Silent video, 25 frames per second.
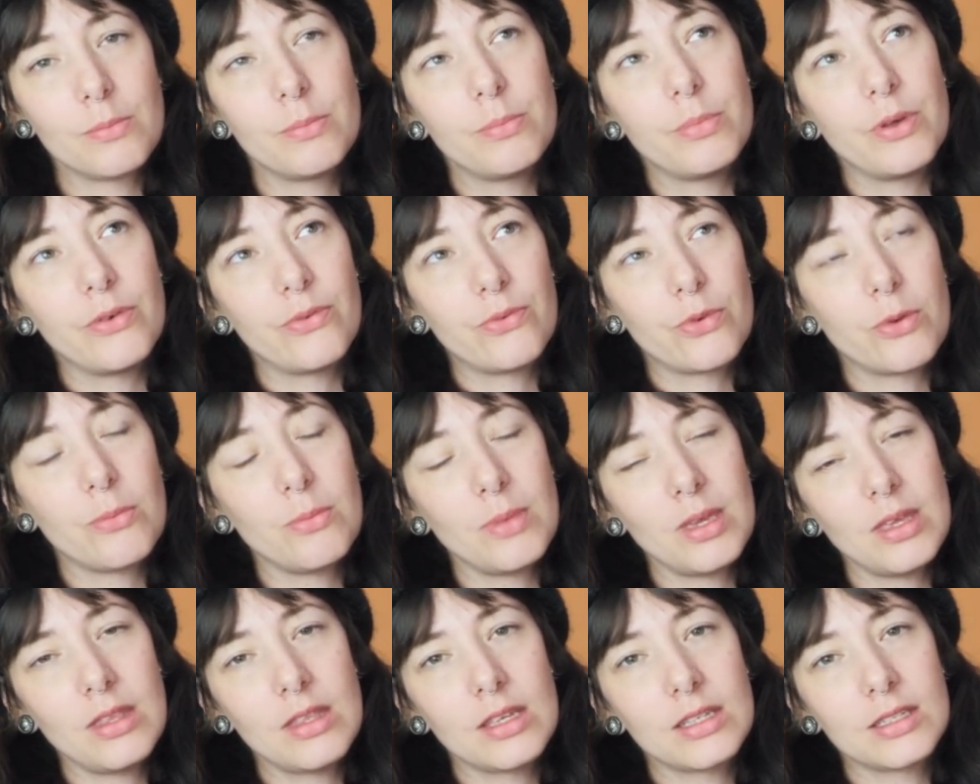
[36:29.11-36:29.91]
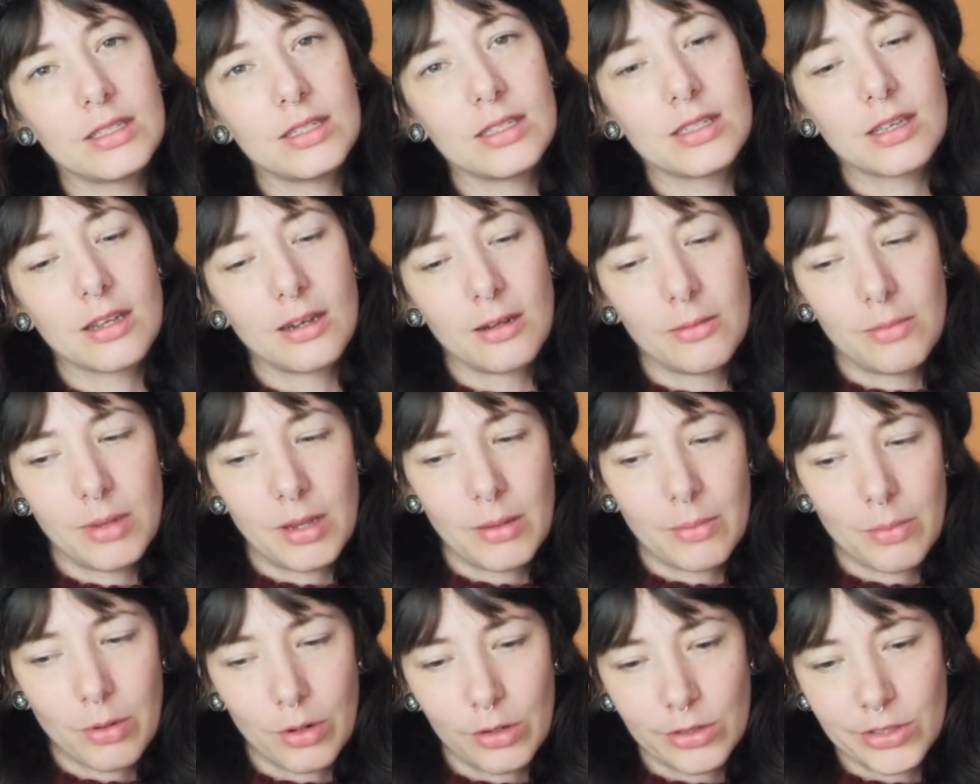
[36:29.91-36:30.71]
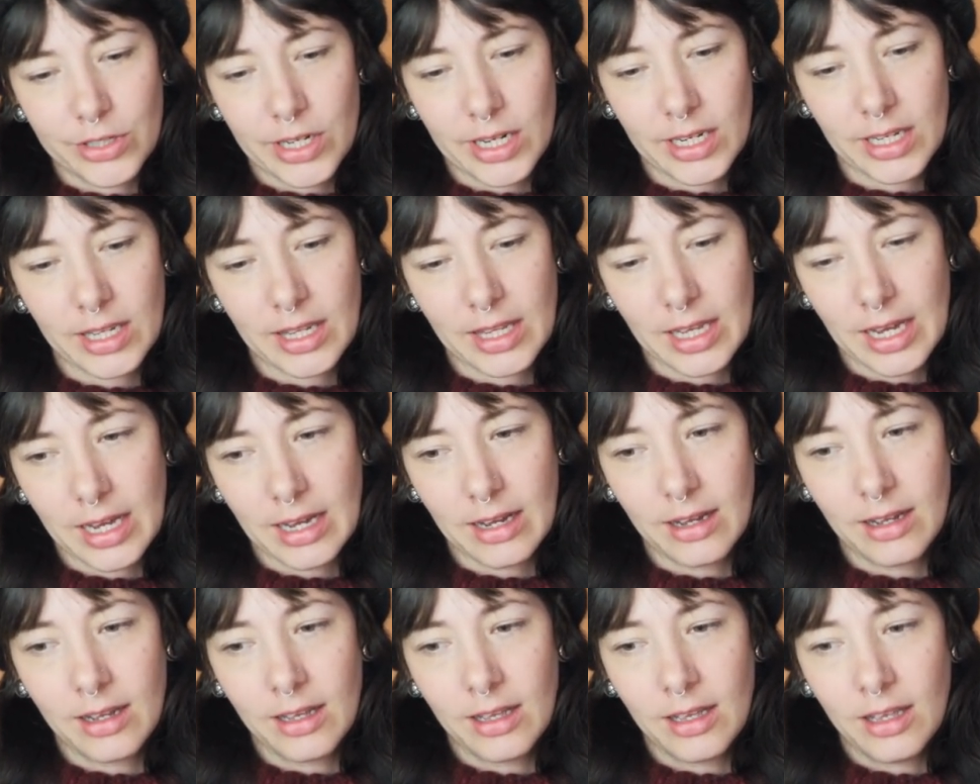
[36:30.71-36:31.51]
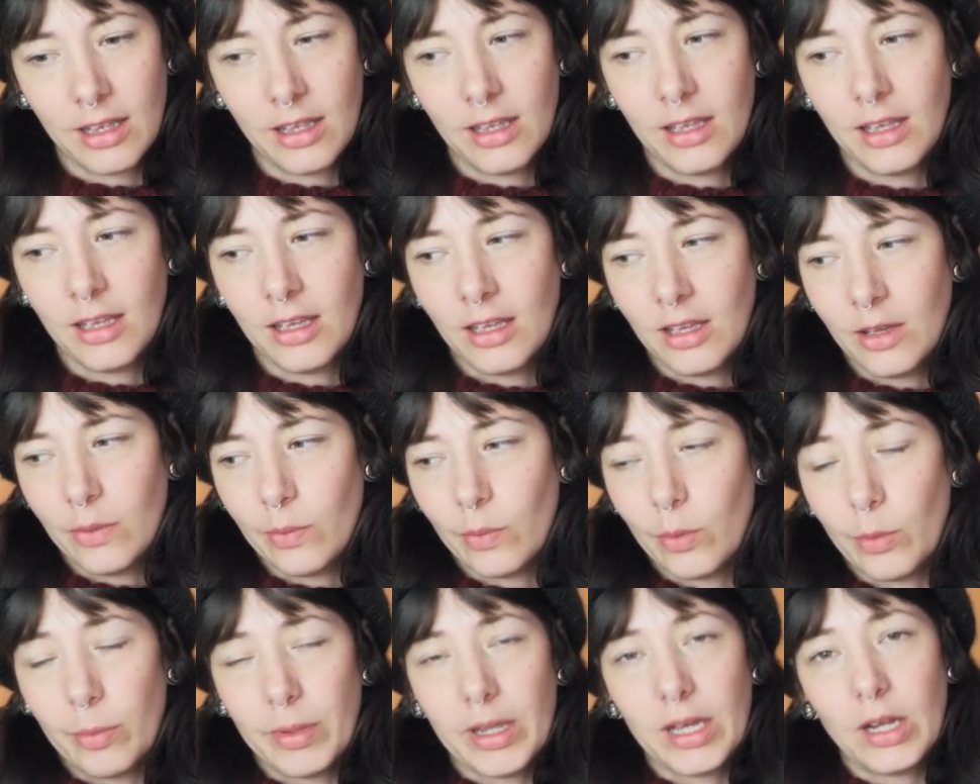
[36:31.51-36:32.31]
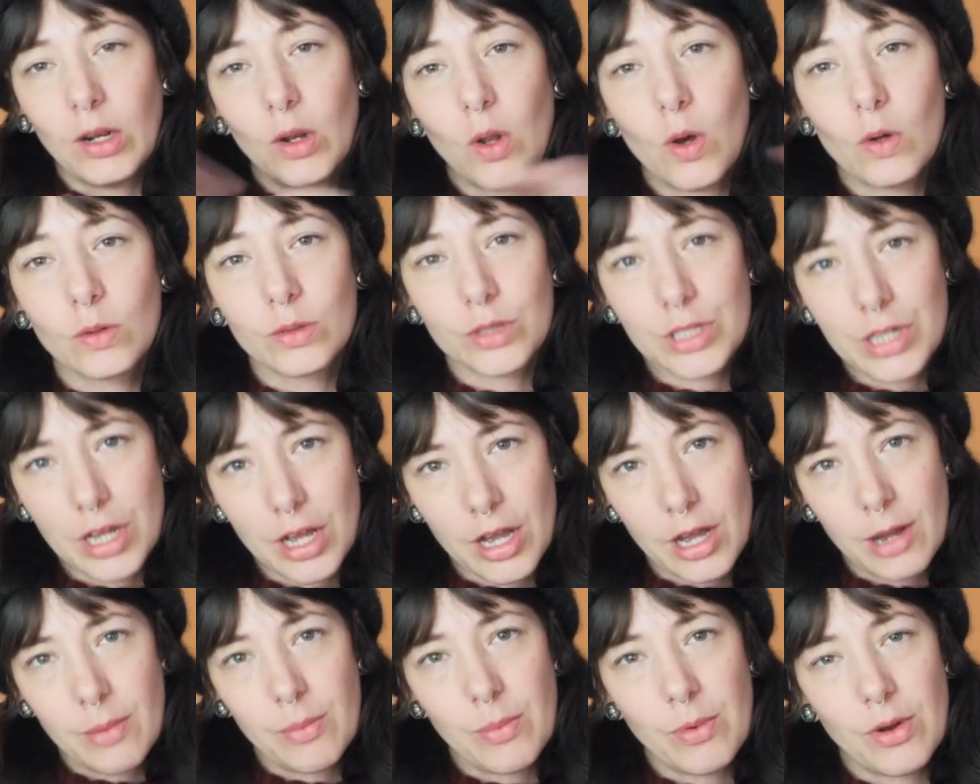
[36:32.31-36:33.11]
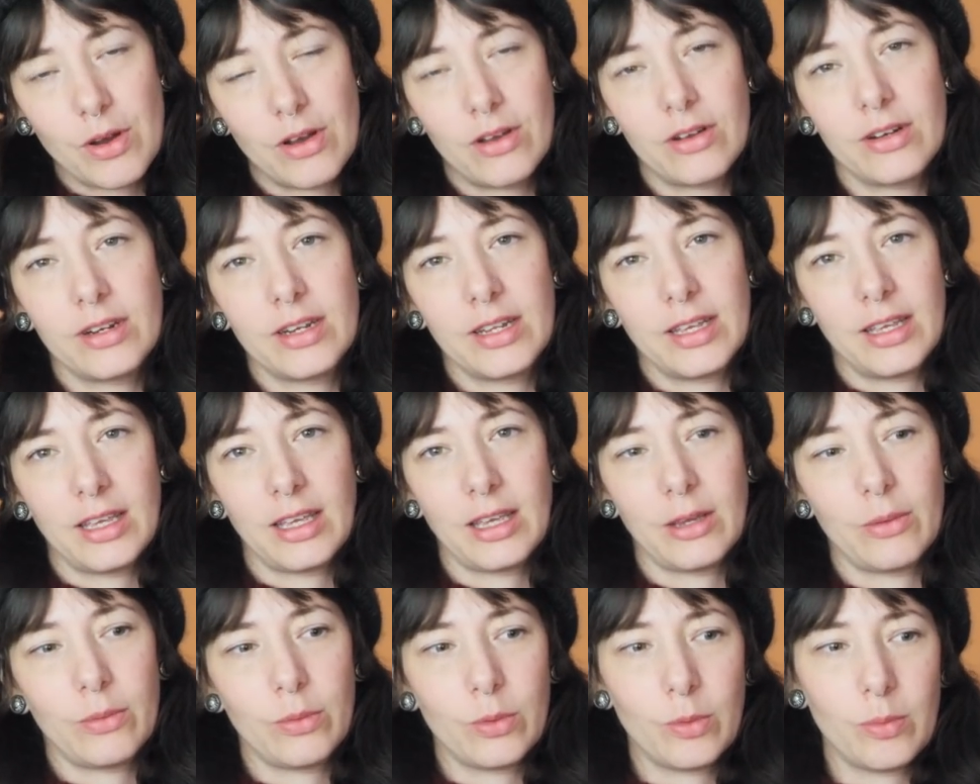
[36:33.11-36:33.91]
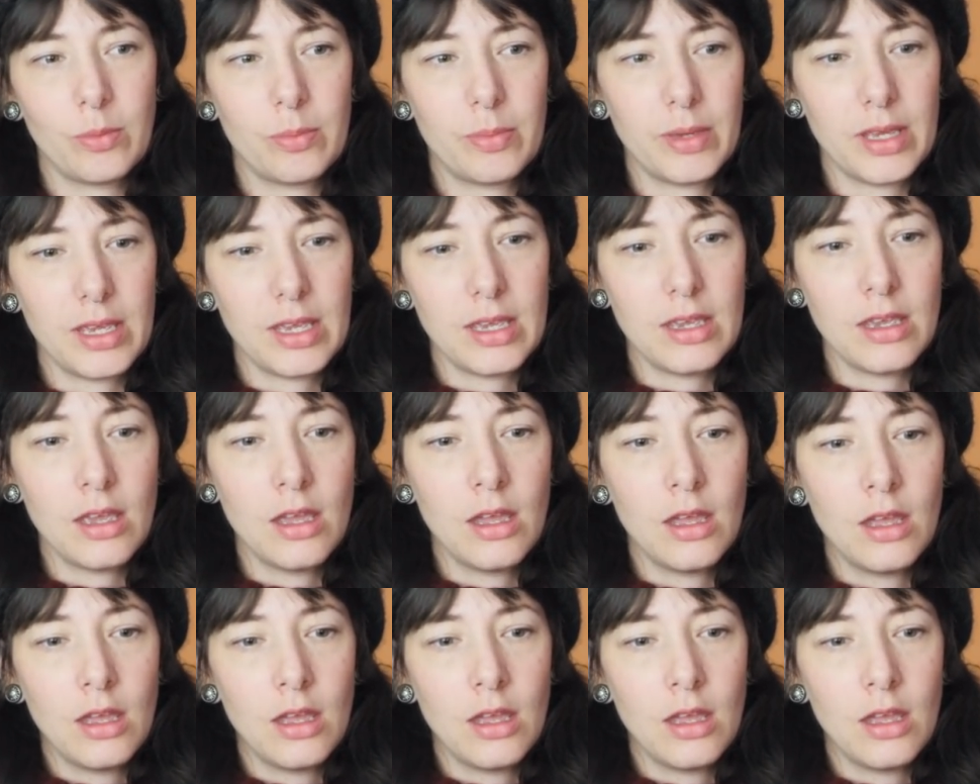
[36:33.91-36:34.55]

But for me, this is going to be a project that will be a long-term one. It will be